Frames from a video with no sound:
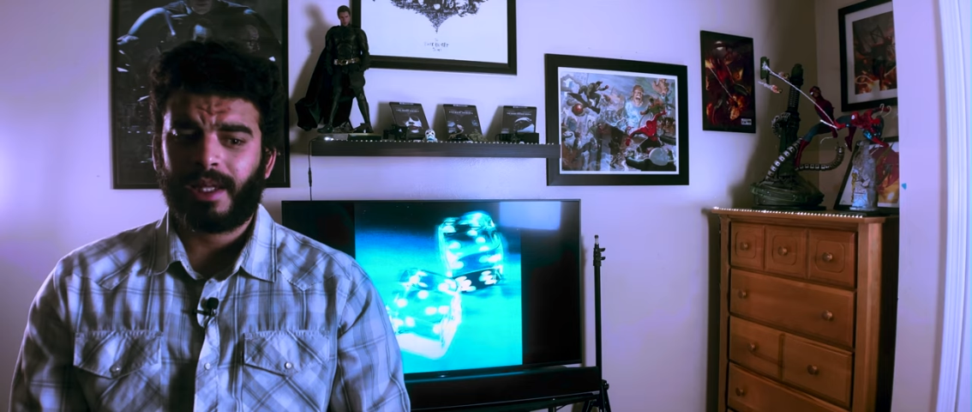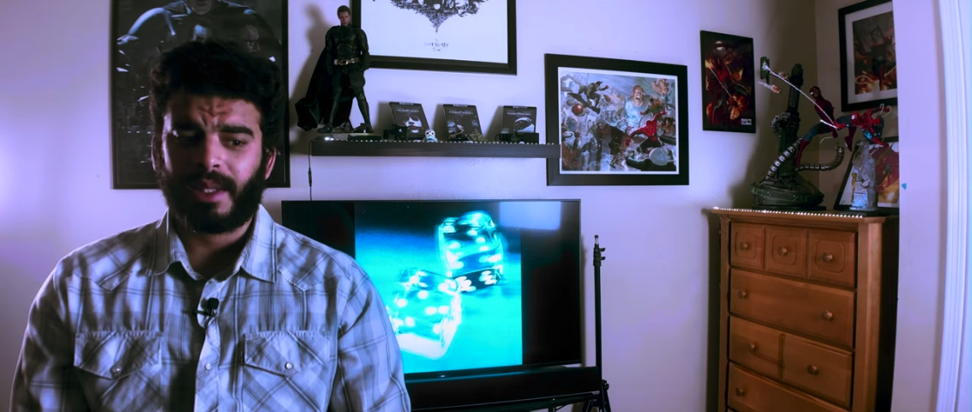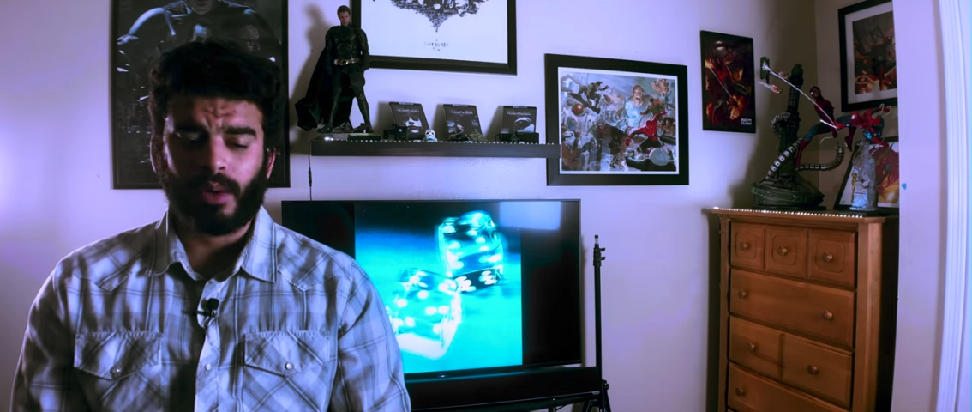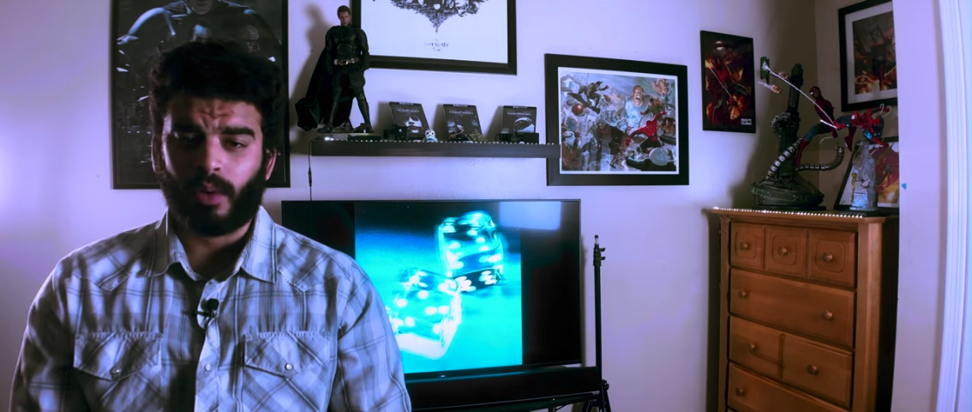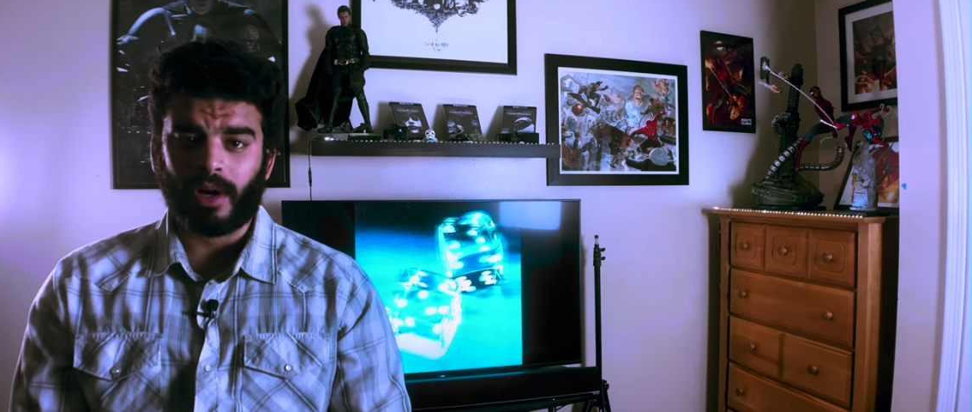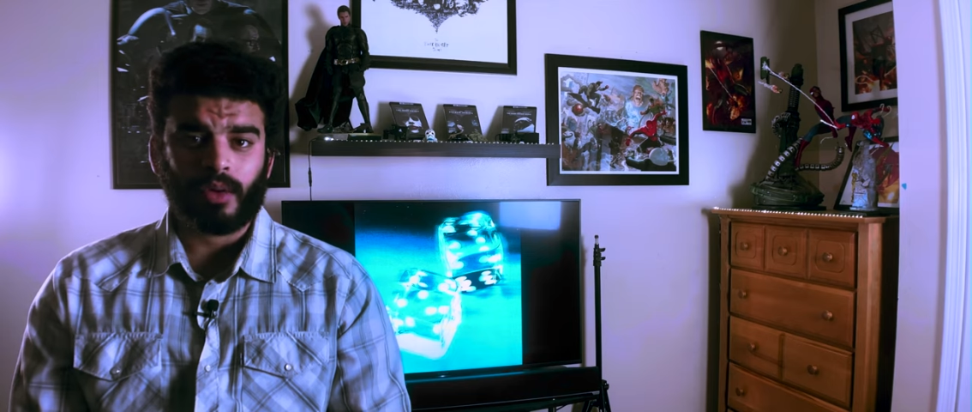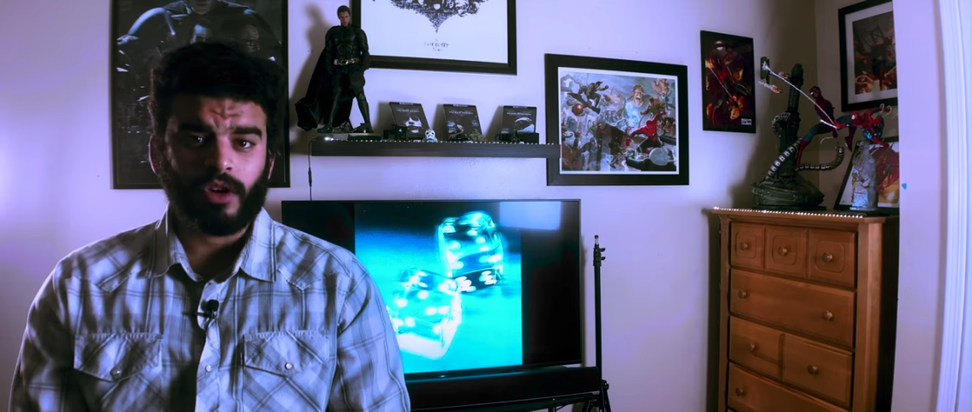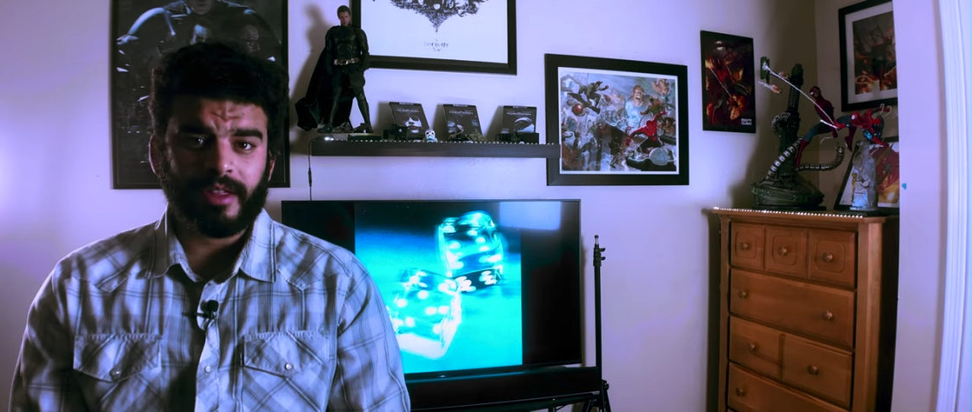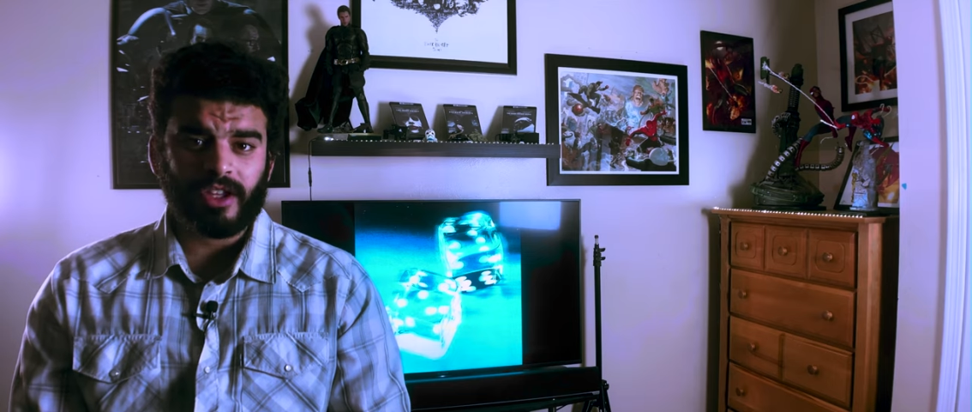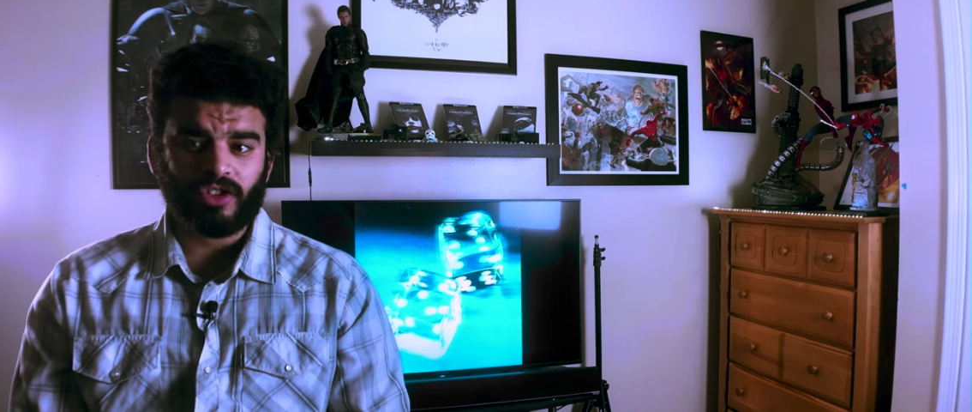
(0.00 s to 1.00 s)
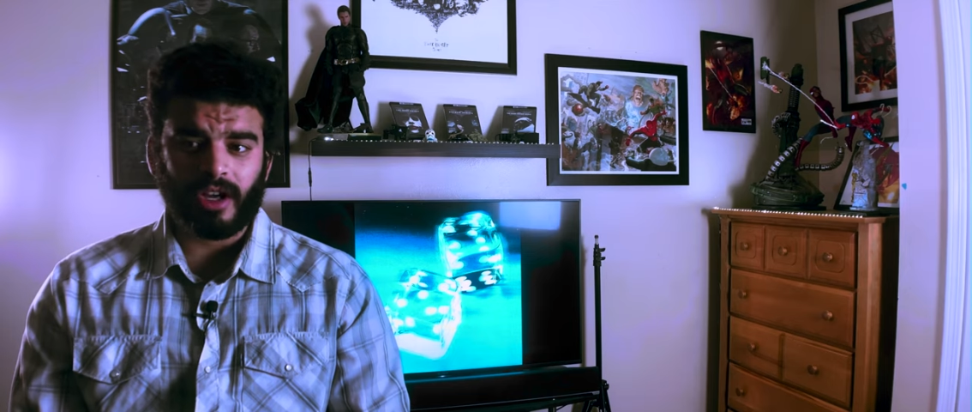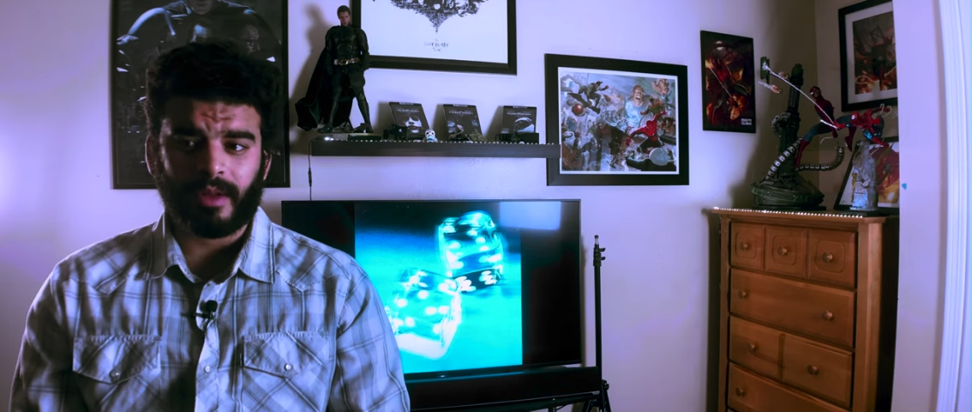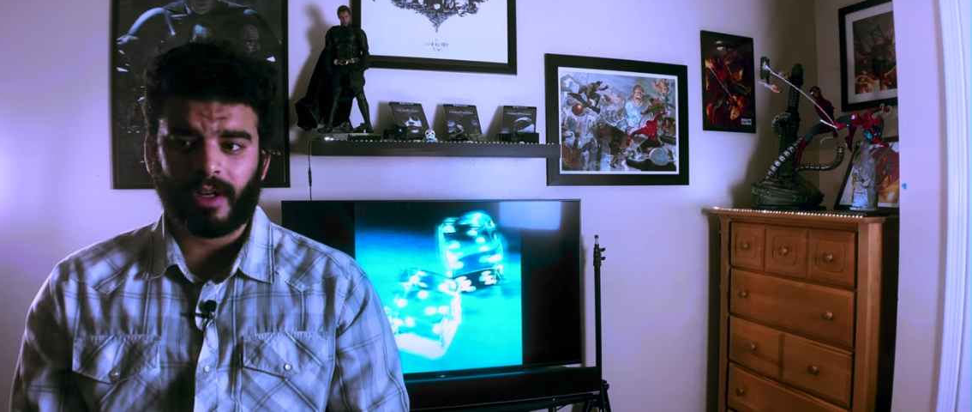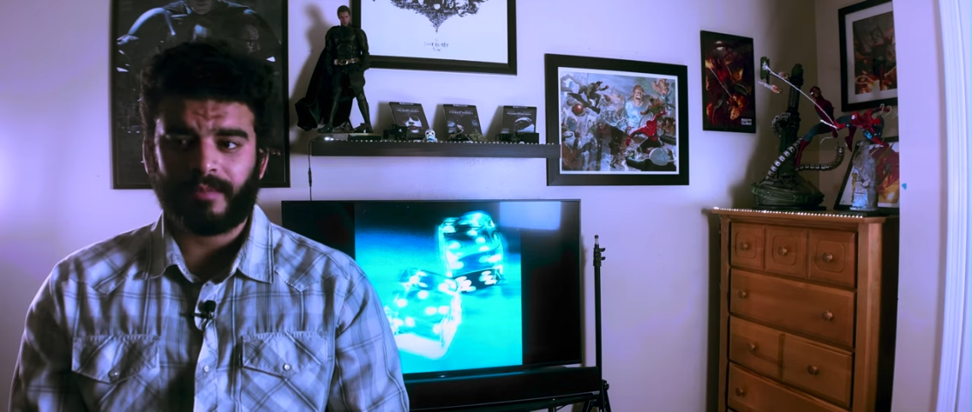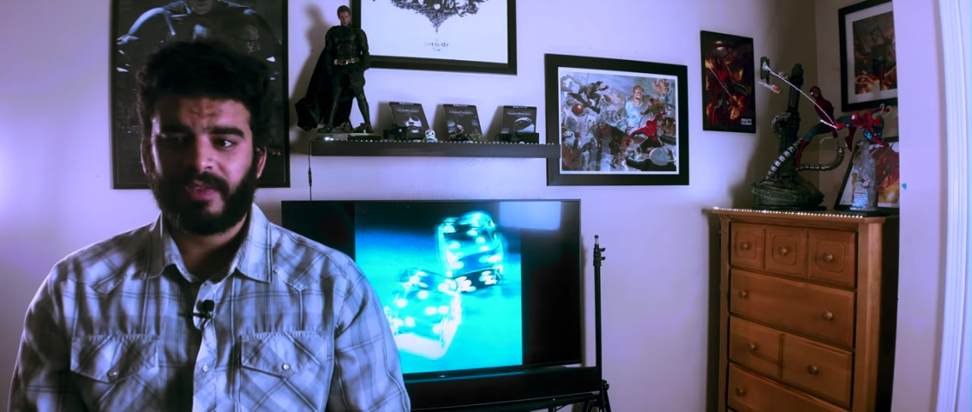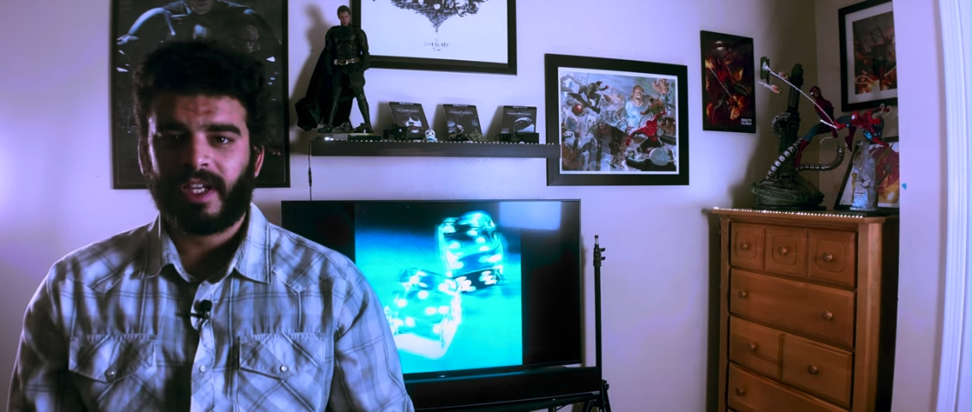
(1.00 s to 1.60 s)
they work with each other,